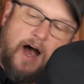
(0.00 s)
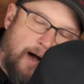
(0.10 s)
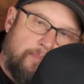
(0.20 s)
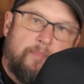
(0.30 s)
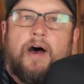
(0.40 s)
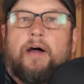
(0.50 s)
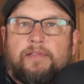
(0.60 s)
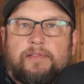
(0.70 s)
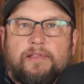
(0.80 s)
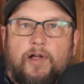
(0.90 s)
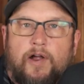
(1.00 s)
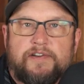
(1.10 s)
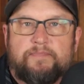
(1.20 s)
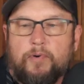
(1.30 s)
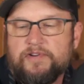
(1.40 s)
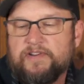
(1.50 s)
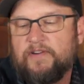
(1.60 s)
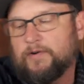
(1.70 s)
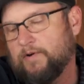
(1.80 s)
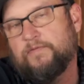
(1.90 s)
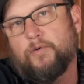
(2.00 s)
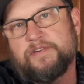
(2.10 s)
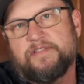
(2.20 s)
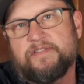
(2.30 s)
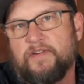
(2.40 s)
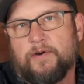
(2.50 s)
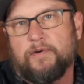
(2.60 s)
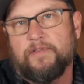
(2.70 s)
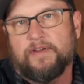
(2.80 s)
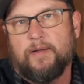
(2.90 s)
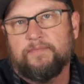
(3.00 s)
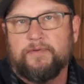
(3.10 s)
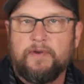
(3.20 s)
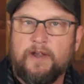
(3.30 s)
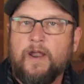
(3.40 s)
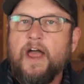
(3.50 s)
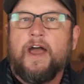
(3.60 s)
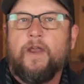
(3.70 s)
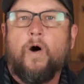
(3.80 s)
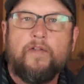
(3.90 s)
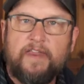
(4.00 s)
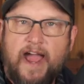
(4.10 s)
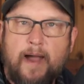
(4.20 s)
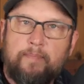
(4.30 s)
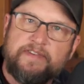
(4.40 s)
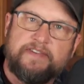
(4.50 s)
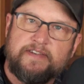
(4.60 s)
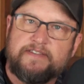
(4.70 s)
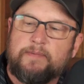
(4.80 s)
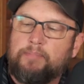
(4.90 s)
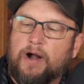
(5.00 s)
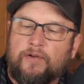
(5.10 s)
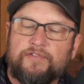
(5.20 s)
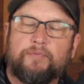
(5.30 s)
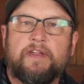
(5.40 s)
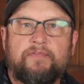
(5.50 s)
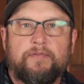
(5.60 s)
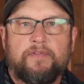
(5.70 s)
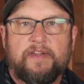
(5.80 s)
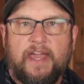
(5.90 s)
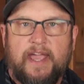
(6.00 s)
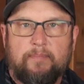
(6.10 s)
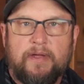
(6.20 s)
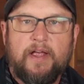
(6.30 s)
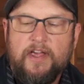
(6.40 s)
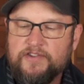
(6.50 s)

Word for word: Um, a large portion of Velcro, four inches of Velcro that comes through here. And all that happens is the buckles weave through the cape.